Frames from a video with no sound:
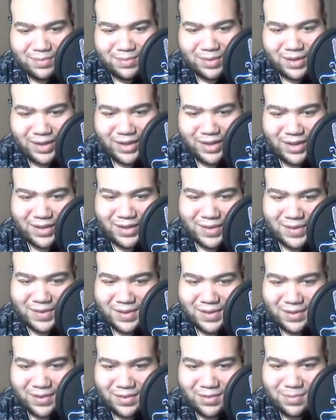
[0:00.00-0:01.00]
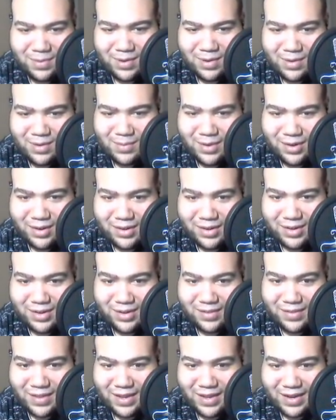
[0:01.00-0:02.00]
but like, you know, there's Pokemon on
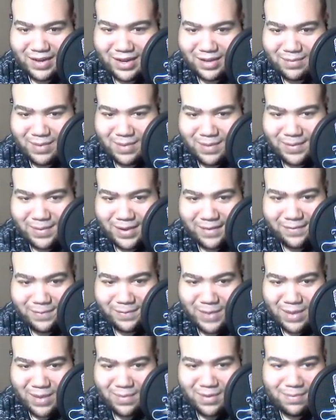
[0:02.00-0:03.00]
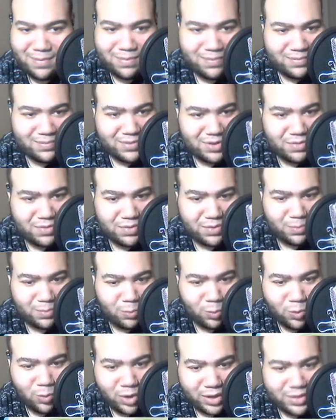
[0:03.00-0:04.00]
here that like maybe I've maybe used
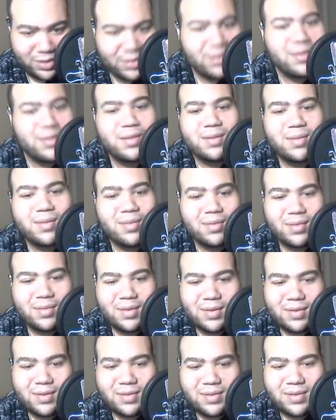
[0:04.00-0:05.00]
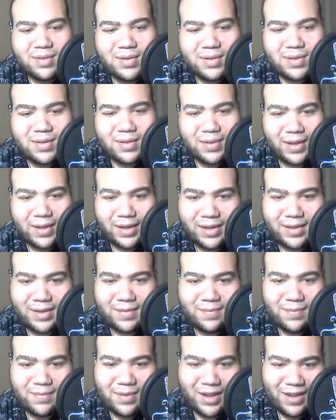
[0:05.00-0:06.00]
once. Like
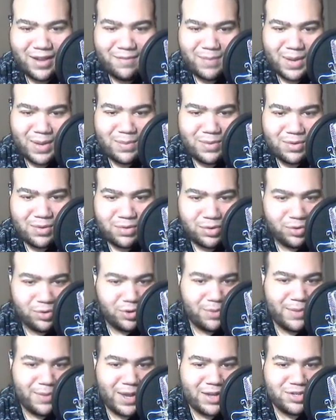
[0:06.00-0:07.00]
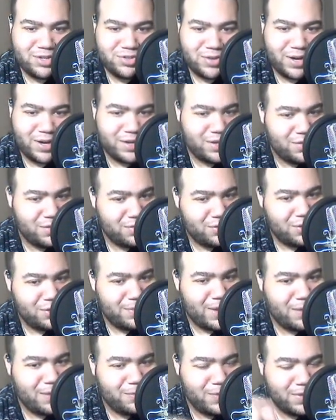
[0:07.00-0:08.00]
I've maybe used Noibat, tried to use
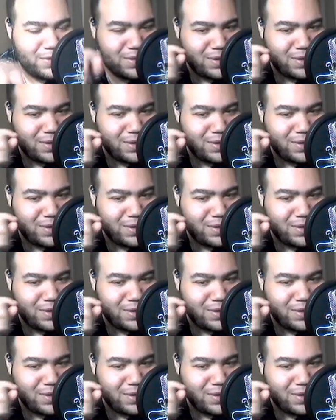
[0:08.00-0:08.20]
Noibat once